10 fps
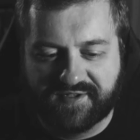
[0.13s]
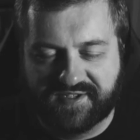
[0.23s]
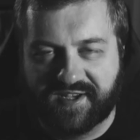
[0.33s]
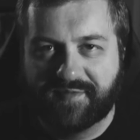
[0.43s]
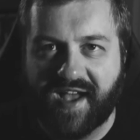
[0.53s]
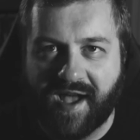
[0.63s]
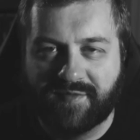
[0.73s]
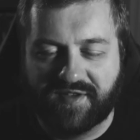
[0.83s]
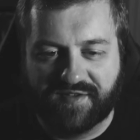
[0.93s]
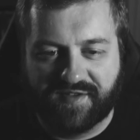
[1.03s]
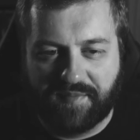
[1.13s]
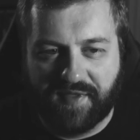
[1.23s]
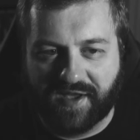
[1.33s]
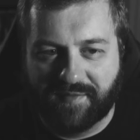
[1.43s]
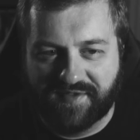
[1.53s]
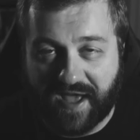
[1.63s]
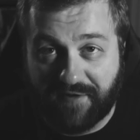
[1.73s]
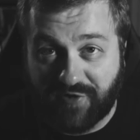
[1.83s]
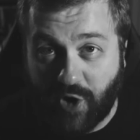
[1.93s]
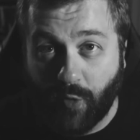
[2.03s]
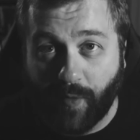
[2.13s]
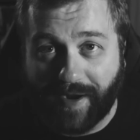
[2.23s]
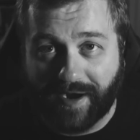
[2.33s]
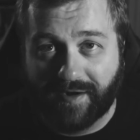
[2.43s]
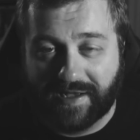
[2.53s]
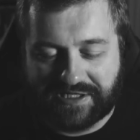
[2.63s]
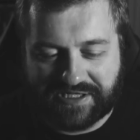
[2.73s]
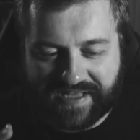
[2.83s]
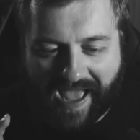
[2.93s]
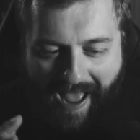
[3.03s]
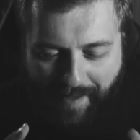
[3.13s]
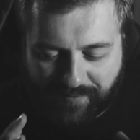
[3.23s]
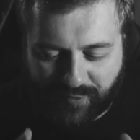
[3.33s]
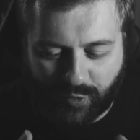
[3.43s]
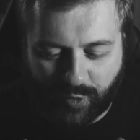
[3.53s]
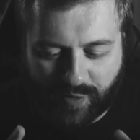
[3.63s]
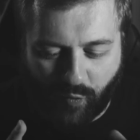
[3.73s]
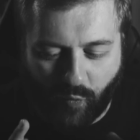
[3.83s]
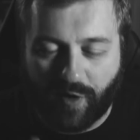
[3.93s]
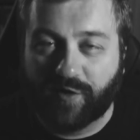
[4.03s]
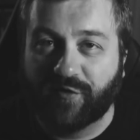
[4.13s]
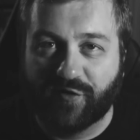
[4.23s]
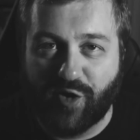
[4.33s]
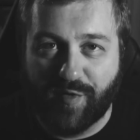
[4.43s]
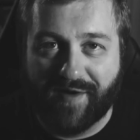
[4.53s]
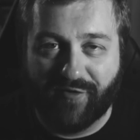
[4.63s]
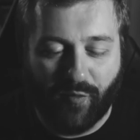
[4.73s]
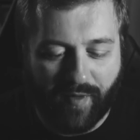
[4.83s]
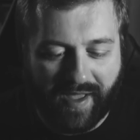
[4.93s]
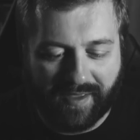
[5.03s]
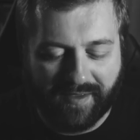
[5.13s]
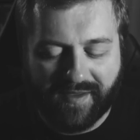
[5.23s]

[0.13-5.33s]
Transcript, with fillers: Sometimes something comes out of nowhere and just absolutely works for you in every way.